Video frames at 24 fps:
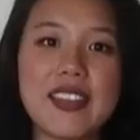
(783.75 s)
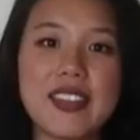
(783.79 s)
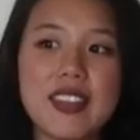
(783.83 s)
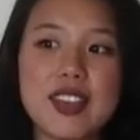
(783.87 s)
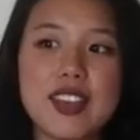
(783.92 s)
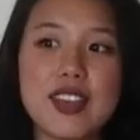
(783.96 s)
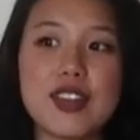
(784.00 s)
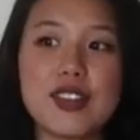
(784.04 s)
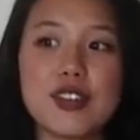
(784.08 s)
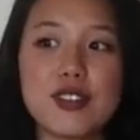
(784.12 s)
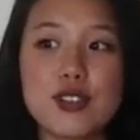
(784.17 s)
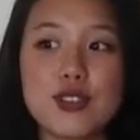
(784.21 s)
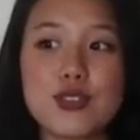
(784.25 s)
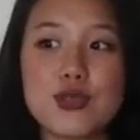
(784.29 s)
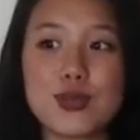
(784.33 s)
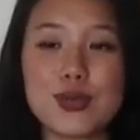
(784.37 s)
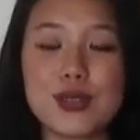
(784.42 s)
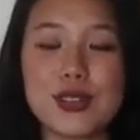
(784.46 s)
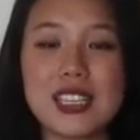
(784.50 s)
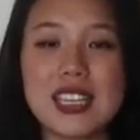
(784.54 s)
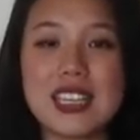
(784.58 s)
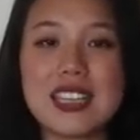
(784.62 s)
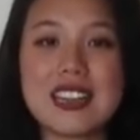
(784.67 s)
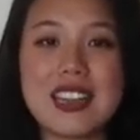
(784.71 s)
I think it looks
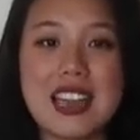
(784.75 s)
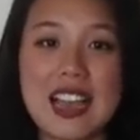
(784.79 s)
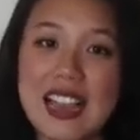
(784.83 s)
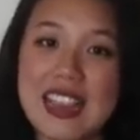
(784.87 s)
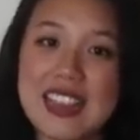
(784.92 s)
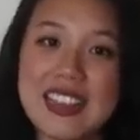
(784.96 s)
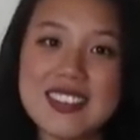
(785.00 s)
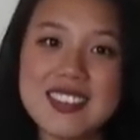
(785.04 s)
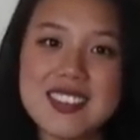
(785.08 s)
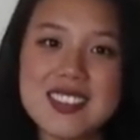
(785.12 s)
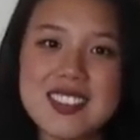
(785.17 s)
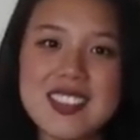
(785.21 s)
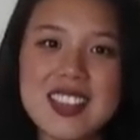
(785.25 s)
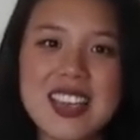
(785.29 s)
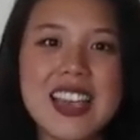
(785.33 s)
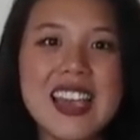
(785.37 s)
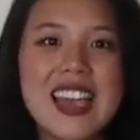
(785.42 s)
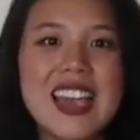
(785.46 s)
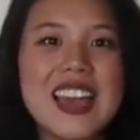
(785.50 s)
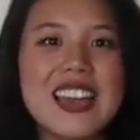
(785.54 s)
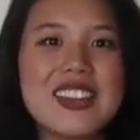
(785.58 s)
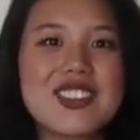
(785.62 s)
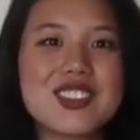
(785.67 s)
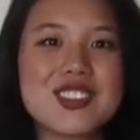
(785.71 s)
really nice.
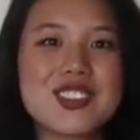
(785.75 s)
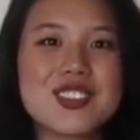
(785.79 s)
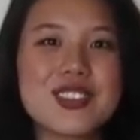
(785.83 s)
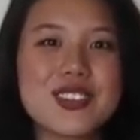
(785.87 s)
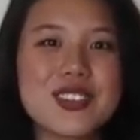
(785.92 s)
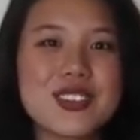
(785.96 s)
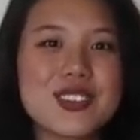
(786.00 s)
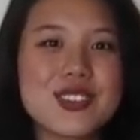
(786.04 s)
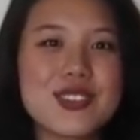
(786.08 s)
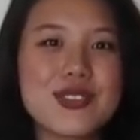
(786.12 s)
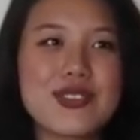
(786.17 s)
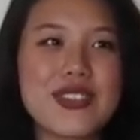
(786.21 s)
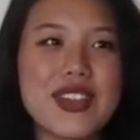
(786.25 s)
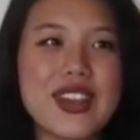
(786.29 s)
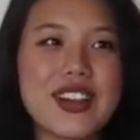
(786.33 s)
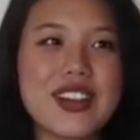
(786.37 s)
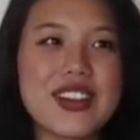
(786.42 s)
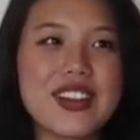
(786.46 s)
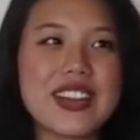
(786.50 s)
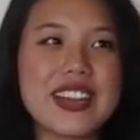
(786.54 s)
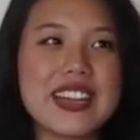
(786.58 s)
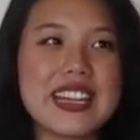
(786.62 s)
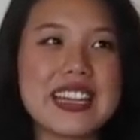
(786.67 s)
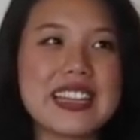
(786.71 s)
It just looks
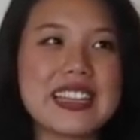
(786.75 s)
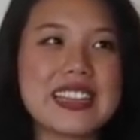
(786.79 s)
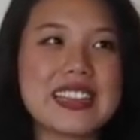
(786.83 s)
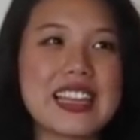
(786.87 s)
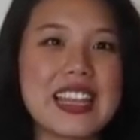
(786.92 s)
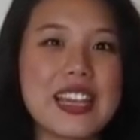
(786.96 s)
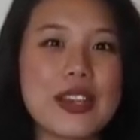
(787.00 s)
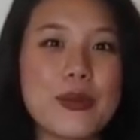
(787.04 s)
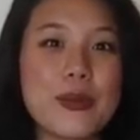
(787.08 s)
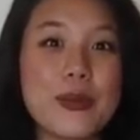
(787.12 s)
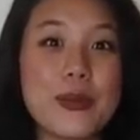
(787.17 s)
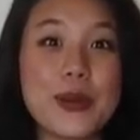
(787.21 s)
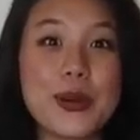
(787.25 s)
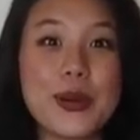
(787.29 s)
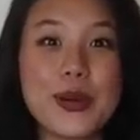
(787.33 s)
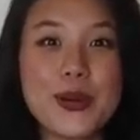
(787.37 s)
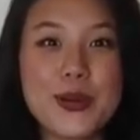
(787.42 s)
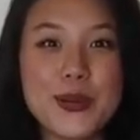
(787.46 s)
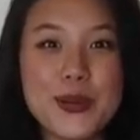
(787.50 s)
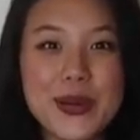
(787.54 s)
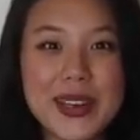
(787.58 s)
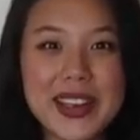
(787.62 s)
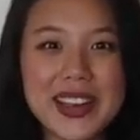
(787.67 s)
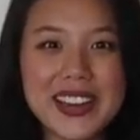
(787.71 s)
very like
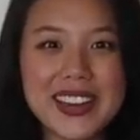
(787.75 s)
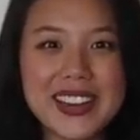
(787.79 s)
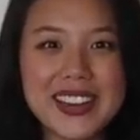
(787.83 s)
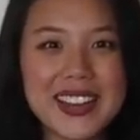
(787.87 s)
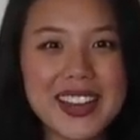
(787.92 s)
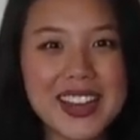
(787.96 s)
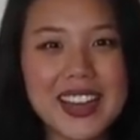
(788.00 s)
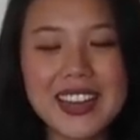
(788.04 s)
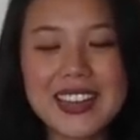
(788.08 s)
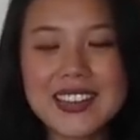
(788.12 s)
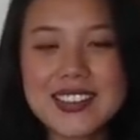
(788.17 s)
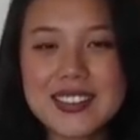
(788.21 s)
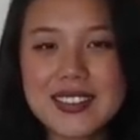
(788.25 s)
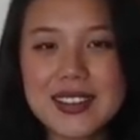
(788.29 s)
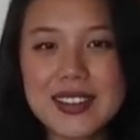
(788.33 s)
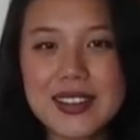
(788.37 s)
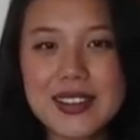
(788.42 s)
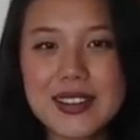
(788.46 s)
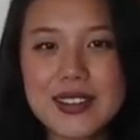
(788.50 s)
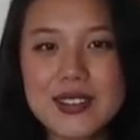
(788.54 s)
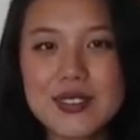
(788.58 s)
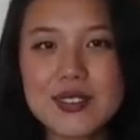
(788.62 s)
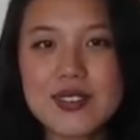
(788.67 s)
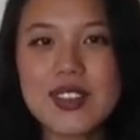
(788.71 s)
workwear kind
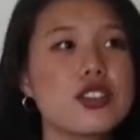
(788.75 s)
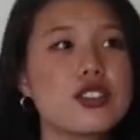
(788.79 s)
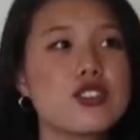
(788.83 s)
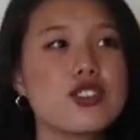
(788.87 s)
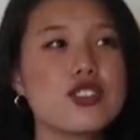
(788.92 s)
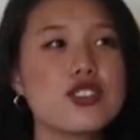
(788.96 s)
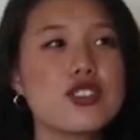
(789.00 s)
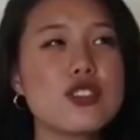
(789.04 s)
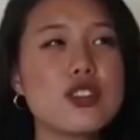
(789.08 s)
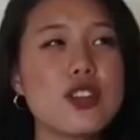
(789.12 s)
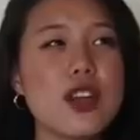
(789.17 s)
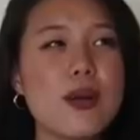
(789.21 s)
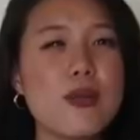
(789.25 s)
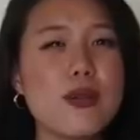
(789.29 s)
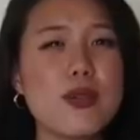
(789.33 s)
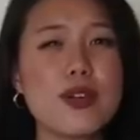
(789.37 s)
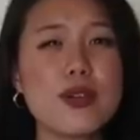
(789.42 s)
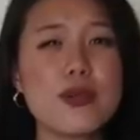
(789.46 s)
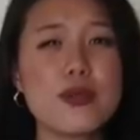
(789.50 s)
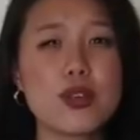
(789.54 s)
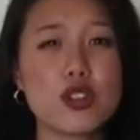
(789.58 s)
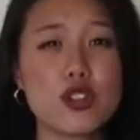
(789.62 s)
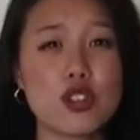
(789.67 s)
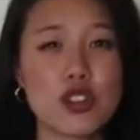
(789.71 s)
of. Just a lot
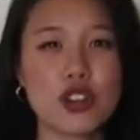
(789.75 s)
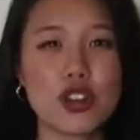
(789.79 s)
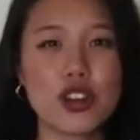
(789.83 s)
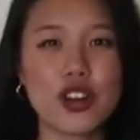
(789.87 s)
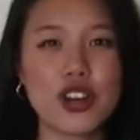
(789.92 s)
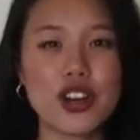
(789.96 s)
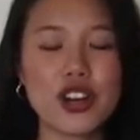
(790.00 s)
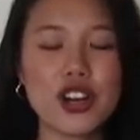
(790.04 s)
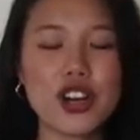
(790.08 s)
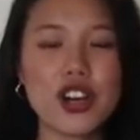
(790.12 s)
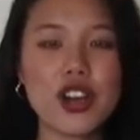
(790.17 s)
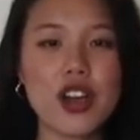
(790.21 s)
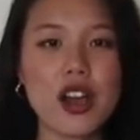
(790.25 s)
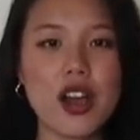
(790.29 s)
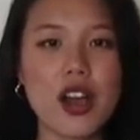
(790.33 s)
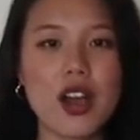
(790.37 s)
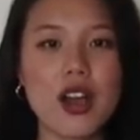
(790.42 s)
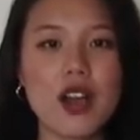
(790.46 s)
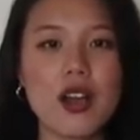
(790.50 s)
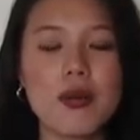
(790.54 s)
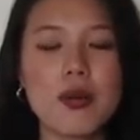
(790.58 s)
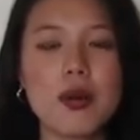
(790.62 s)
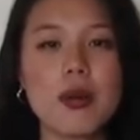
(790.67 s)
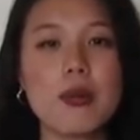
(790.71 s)
more mature,
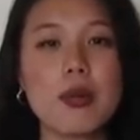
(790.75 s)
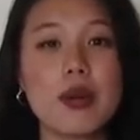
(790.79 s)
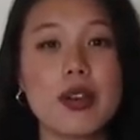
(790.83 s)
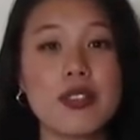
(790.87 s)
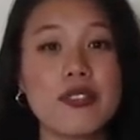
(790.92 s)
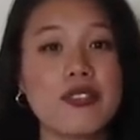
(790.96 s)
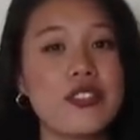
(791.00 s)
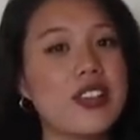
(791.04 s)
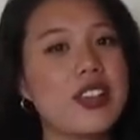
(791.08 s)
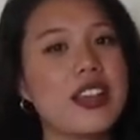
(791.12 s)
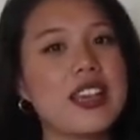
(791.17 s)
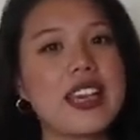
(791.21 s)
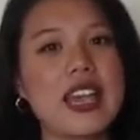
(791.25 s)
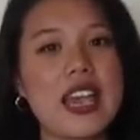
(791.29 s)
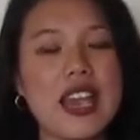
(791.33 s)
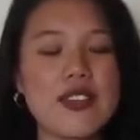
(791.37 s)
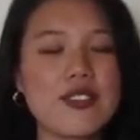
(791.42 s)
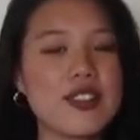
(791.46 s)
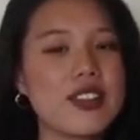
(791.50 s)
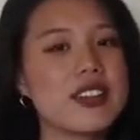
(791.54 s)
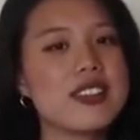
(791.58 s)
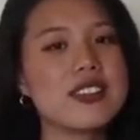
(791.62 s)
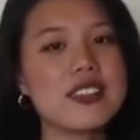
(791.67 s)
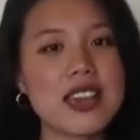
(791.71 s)
um, but for like
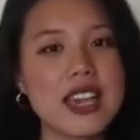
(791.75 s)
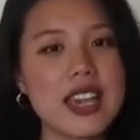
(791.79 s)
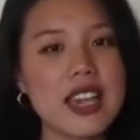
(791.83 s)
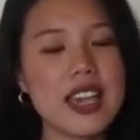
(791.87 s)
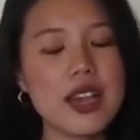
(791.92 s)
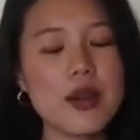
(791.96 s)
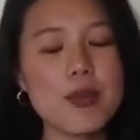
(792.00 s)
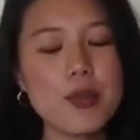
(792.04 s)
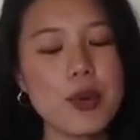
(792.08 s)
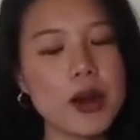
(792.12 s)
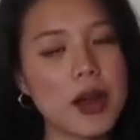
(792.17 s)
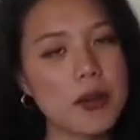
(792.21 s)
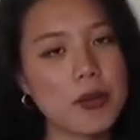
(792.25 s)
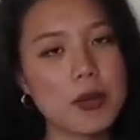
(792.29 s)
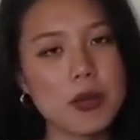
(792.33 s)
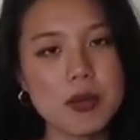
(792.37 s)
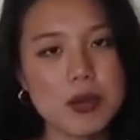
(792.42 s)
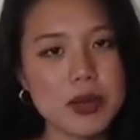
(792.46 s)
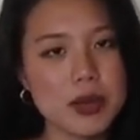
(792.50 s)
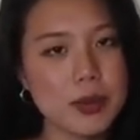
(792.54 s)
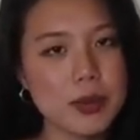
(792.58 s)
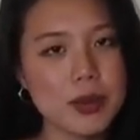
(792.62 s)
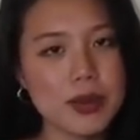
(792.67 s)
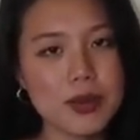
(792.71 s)
every day I
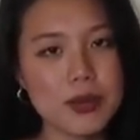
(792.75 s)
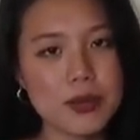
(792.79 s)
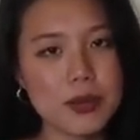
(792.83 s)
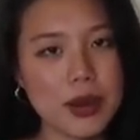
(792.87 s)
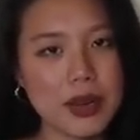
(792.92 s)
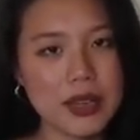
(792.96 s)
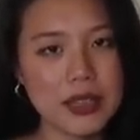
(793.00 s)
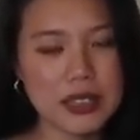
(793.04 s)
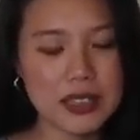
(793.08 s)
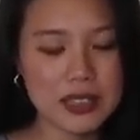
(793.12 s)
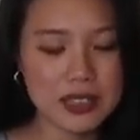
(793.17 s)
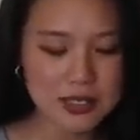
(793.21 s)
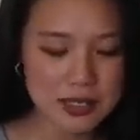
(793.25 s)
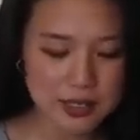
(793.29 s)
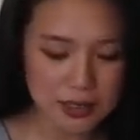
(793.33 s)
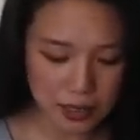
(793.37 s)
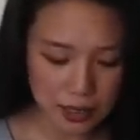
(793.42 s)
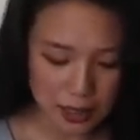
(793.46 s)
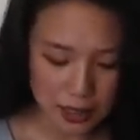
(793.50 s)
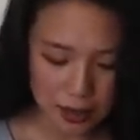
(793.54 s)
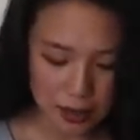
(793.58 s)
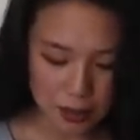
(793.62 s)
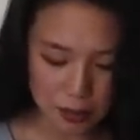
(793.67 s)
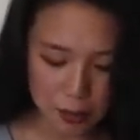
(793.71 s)
probably wouldn't wear this,
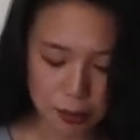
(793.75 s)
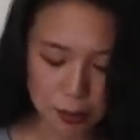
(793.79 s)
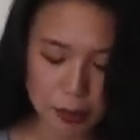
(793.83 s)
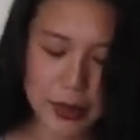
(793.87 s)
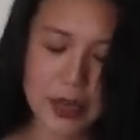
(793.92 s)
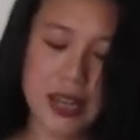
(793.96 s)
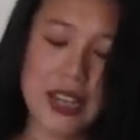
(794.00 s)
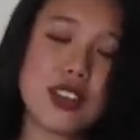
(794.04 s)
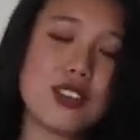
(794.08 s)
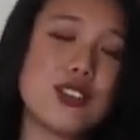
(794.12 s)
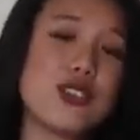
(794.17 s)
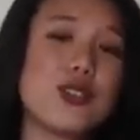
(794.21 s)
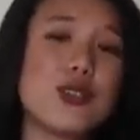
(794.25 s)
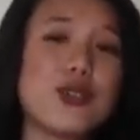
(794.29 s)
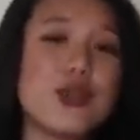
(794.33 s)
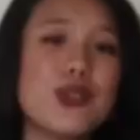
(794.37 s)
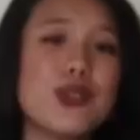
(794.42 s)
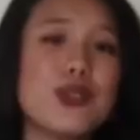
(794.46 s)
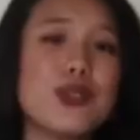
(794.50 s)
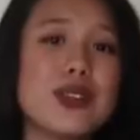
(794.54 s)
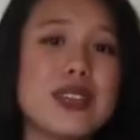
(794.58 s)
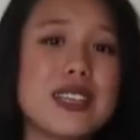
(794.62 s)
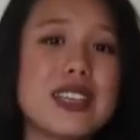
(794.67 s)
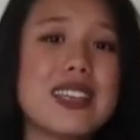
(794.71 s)
um, but I
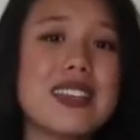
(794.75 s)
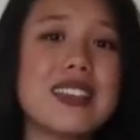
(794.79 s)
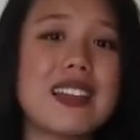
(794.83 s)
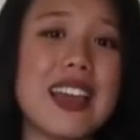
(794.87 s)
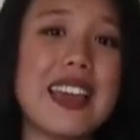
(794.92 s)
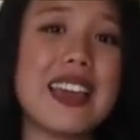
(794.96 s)
do really